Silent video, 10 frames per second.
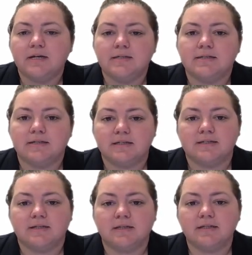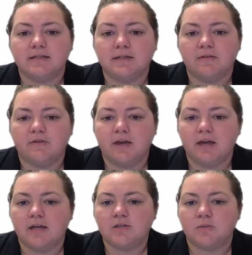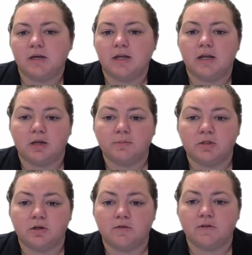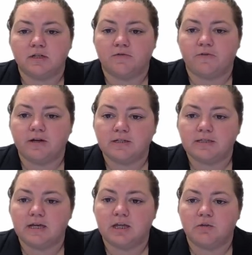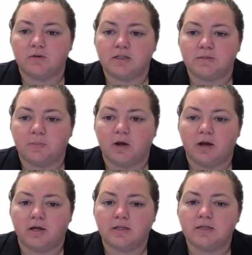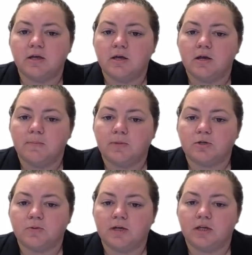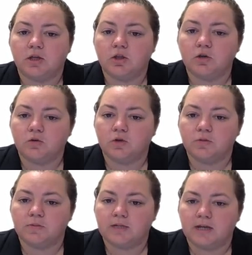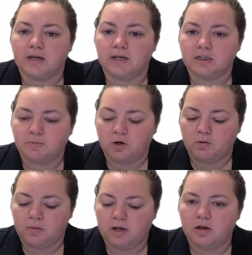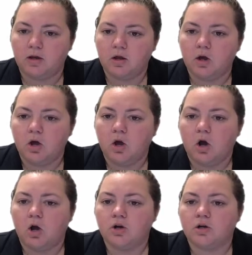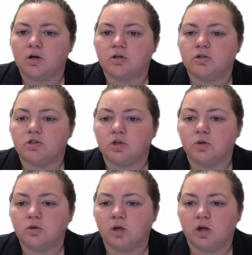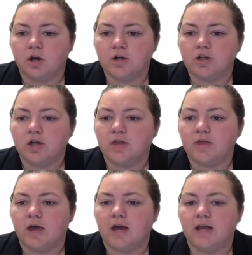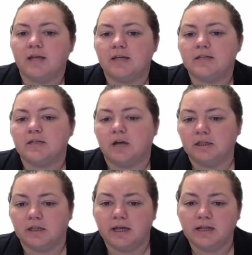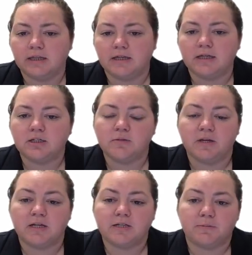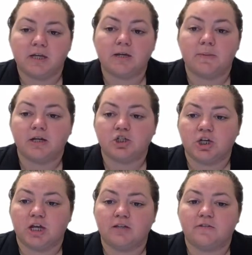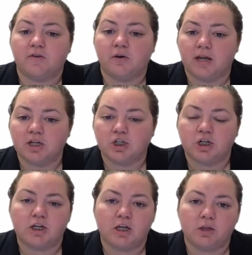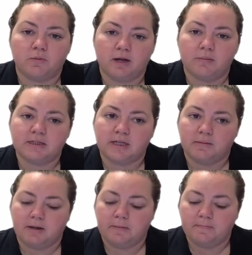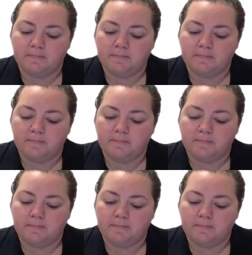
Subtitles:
Statistically significant is when an observed difference in the response between the groups in an experiment are so large that it is unlikely to be explained by chance variation in the random assignment.